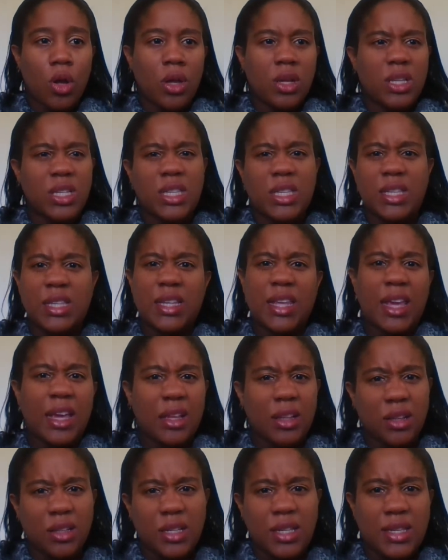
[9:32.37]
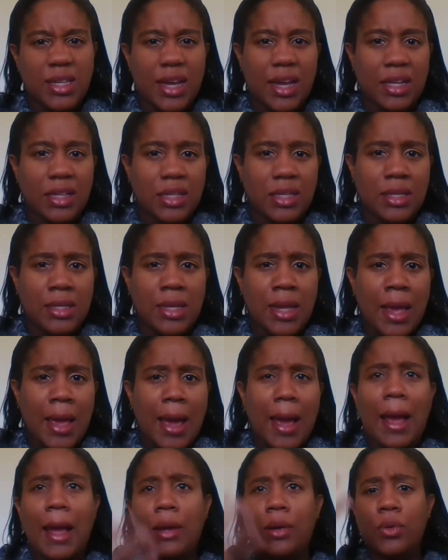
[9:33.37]
skill sets
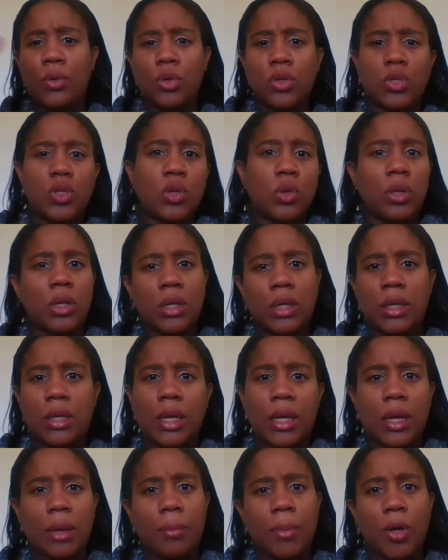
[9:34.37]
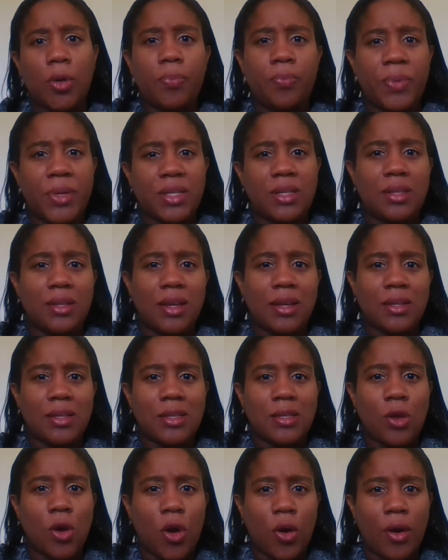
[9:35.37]
and also learning about
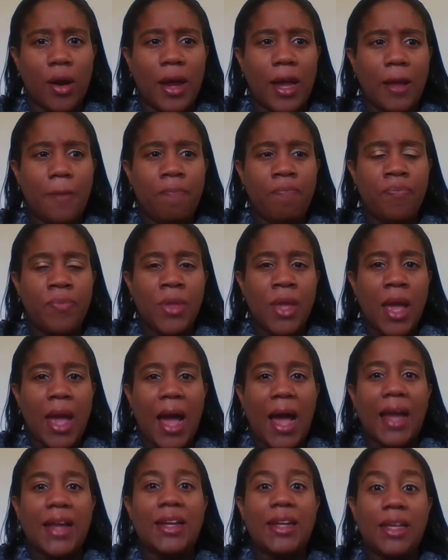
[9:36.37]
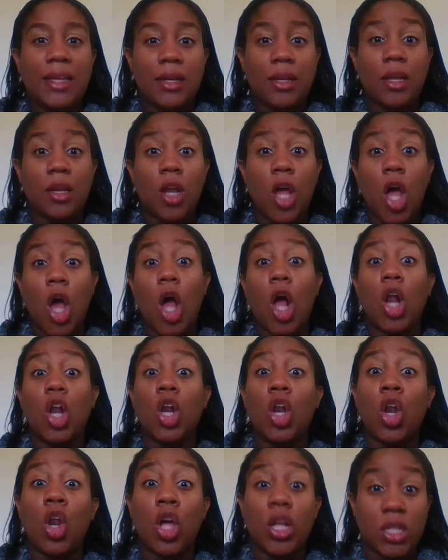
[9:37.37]
business. All right, I needed
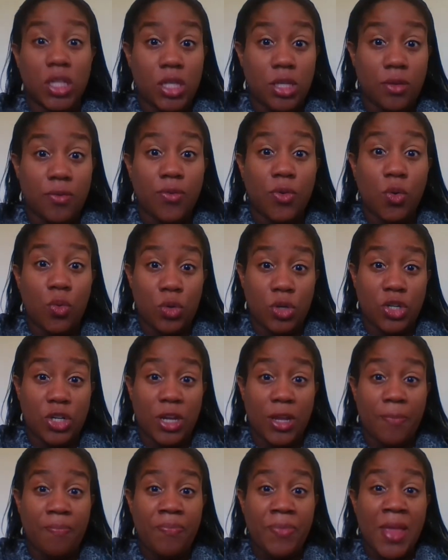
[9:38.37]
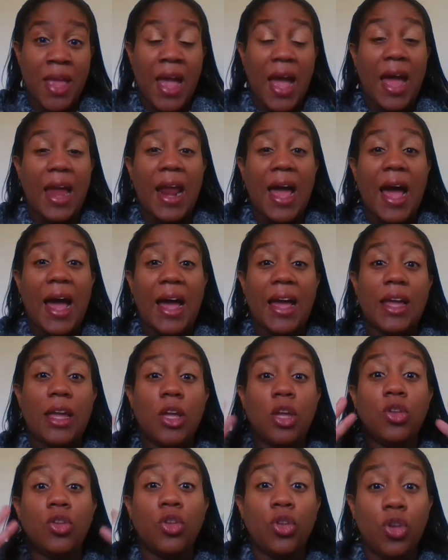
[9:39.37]
lots of coaching, and
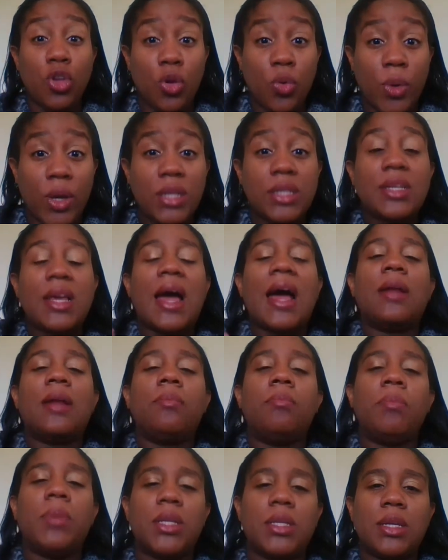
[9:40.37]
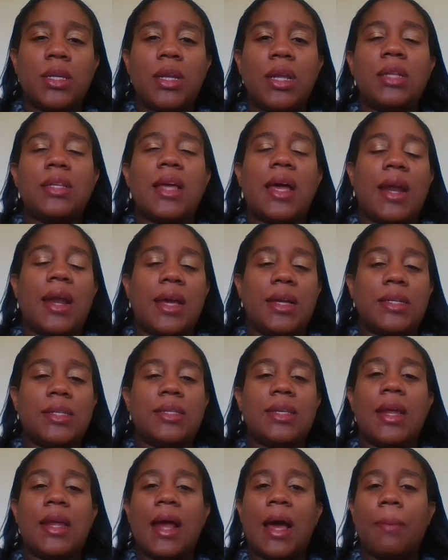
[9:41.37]
I knew it, admitted it, and I
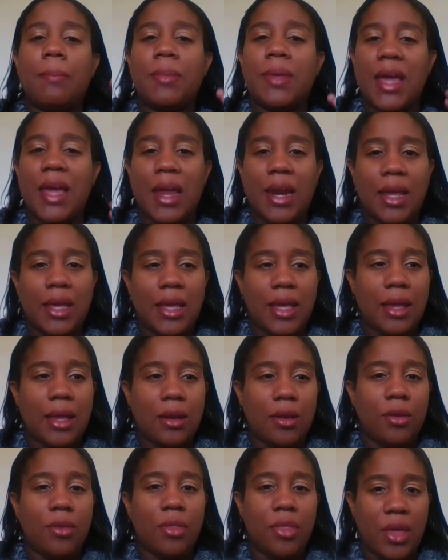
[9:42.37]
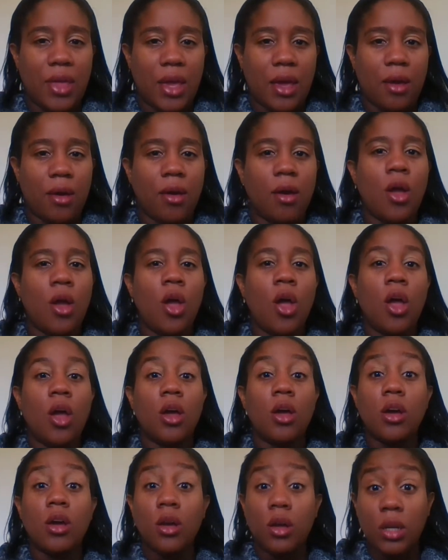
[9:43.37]
said, I'm getting in there
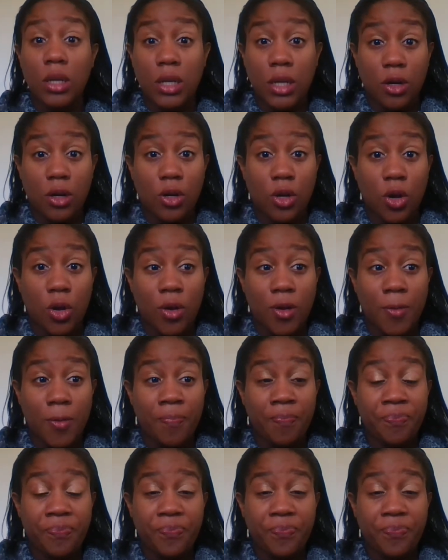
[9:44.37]
early o'clock.